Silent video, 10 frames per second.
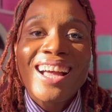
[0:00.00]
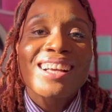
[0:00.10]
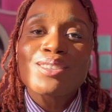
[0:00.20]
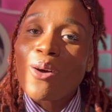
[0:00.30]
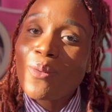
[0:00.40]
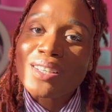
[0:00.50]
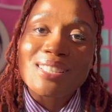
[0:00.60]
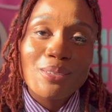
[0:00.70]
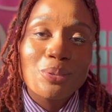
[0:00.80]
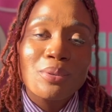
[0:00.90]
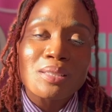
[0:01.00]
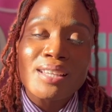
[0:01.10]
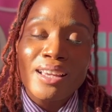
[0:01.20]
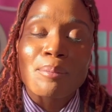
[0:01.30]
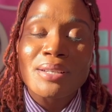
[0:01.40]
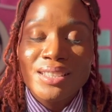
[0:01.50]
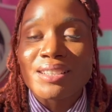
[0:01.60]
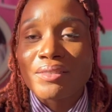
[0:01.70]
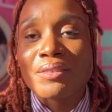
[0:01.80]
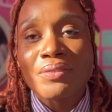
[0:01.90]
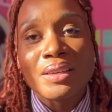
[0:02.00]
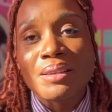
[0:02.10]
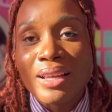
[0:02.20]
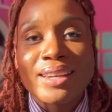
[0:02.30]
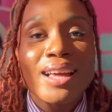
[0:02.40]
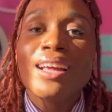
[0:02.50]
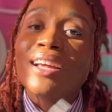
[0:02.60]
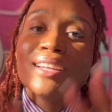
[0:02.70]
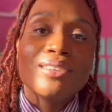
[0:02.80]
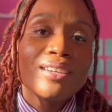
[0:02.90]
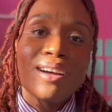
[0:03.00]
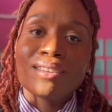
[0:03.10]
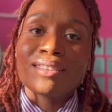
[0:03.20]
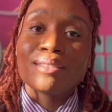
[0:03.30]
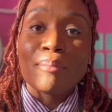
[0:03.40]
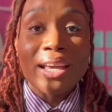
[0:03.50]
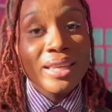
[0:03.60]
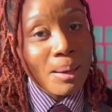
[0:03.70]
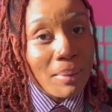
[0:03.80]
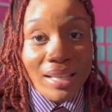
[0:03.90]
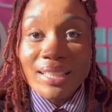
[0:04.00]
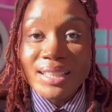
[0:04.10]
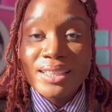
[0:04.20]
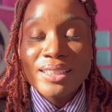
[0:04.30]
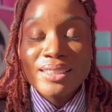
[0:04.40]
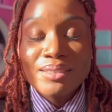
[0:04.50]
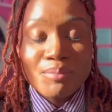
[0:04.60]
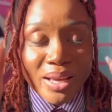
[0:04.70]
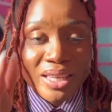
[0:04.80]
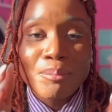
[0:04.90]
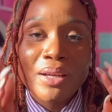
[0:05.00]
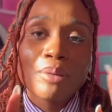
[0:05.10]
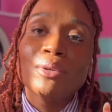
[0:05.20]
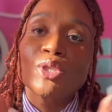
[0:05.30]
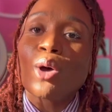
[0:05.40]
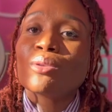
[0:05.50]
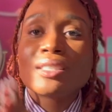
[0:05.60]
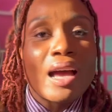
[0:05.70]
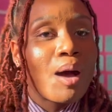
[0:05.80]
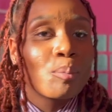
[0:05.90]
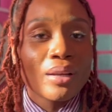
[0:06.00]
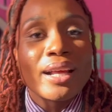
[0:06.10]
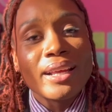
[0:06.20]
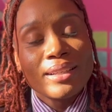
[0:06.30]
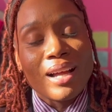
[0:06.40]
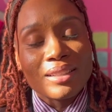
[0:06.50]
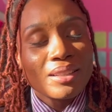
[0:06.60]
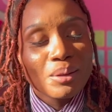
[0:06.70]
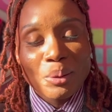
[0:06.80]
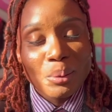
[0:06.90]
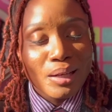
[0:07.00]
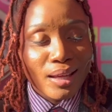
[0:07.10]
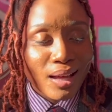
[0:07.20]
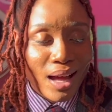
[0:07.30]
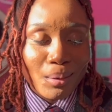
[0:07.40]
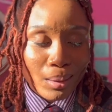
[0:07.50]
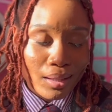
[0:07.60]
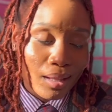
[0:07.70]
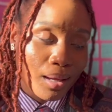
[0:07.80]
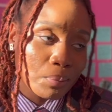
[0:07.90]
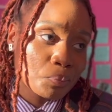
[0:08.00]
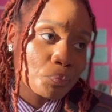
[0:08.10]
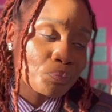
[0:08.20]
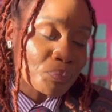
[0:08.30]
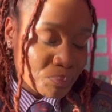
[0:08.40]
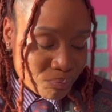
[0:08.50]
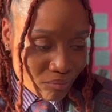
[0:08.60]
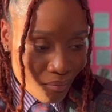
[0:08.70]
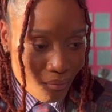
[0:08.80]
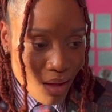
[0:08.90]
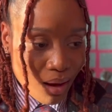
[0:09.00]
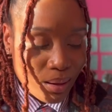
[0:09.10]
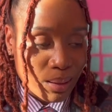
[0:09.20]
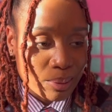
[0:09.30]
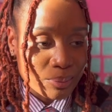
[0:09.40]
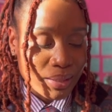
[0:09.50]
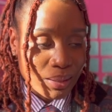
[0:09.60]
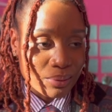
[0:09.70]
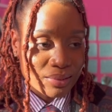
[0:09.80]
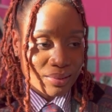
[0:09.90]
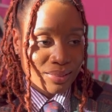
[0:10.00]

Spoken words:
Because all we see you doing is taking pictures of your feet. And, that, you know, make your money. Make your money. But don't downplay Dr. Nicole. Like, I don't like that. What else?